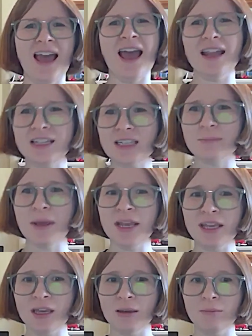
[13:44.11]
and to
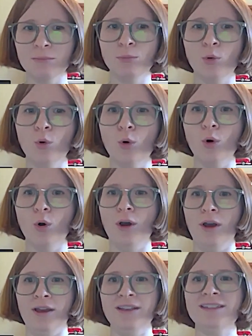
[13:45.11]
make it
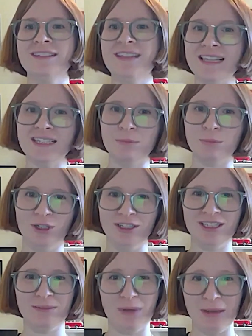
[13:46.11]
more accessible
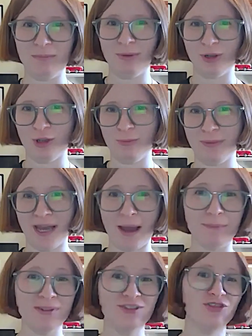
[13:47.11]
to people who
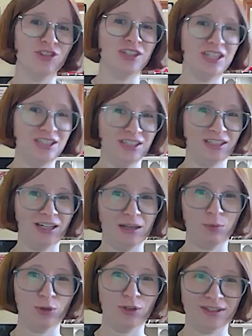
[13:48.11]
perhaps traditionally
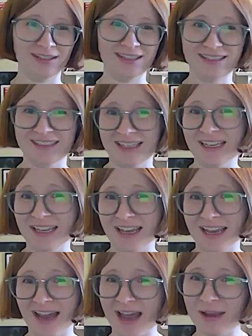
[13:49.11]
wouldn't seek
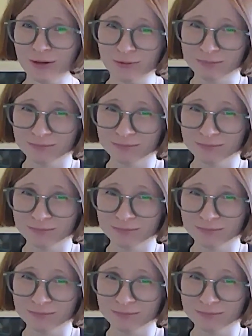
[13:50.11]
it out.